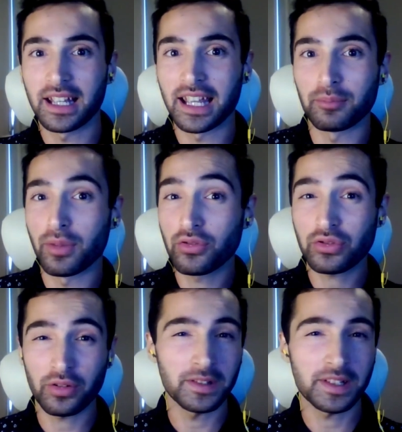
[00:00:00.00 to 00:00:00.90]

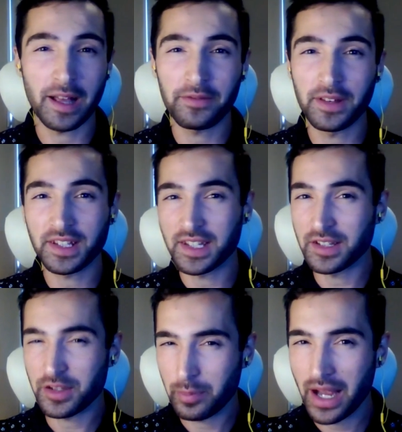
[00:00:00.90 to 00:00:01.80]
most of the stuff is in
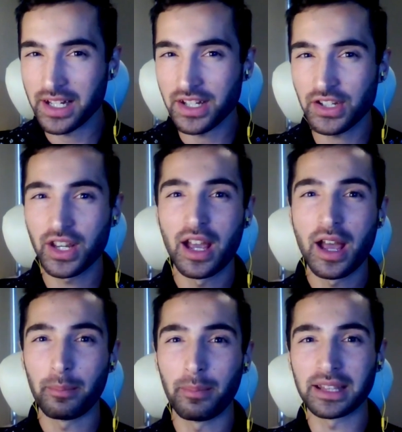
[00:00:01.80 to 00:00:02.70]
Spanish,
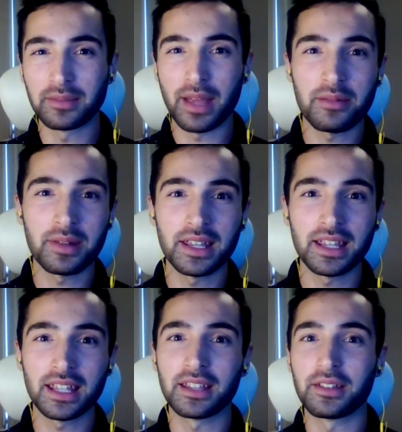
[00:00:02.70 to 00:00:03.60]
but
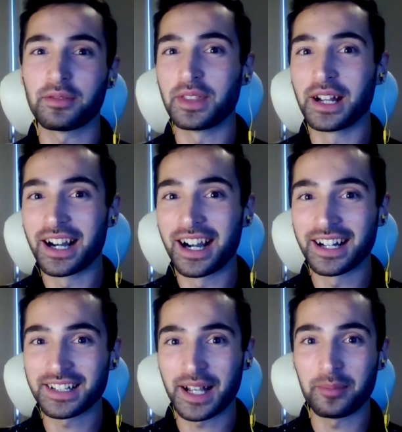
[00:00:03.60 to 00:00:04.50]
maybe if there are
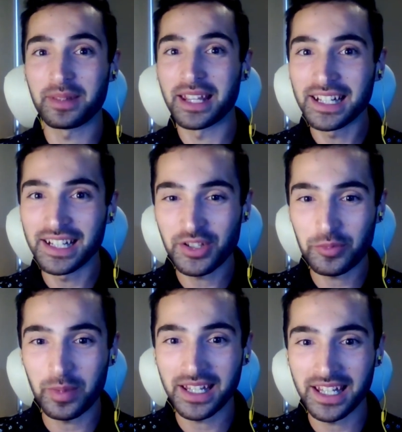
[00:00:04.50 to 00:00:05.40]
some
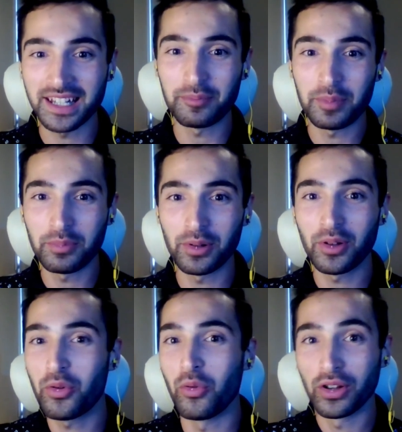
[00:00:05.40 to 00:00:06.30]
English-speaking
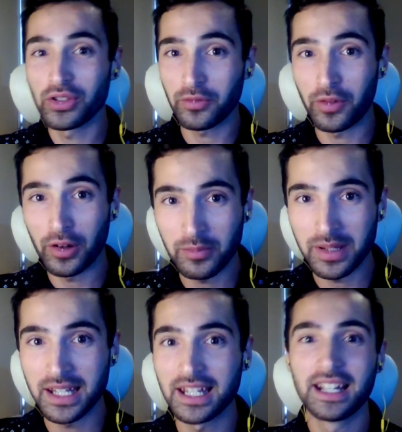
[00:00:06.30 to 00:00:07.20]
people who want to follow
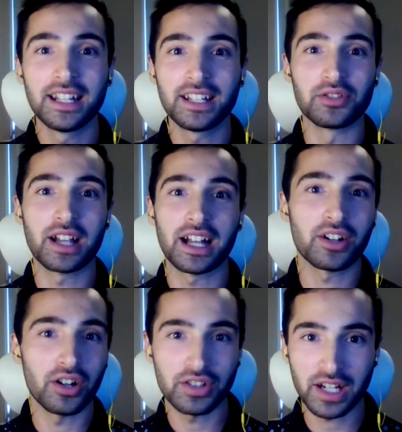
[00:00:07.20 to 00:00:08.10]
me, you can
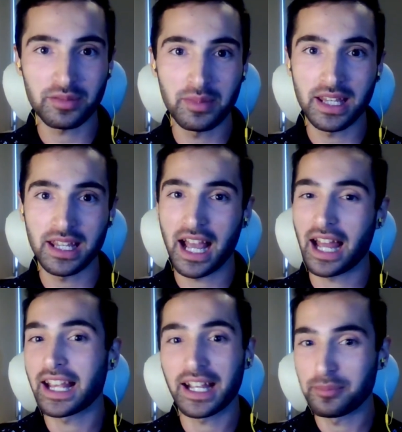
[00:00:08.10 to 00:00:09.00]
contact me
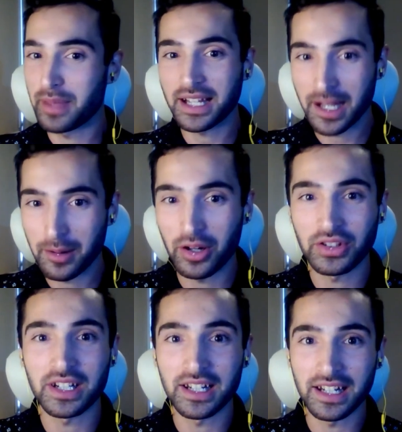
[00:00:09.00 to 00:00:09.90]
and I can make some
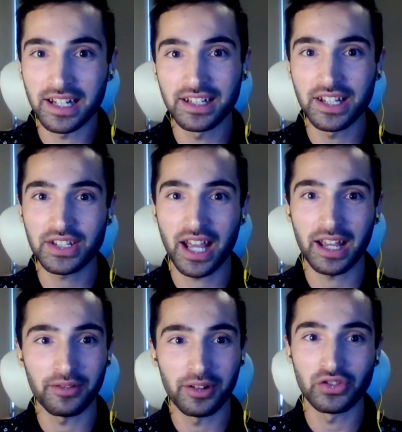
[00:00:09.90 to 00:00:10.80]
content in English.
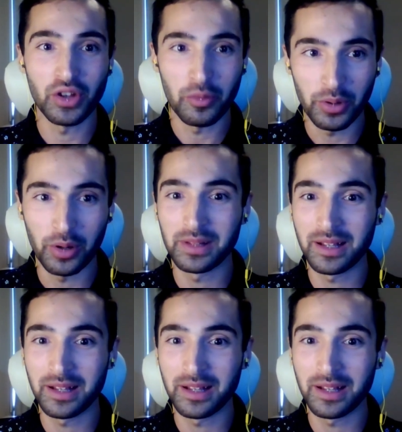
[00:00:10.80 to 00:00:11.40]
I've got no problem.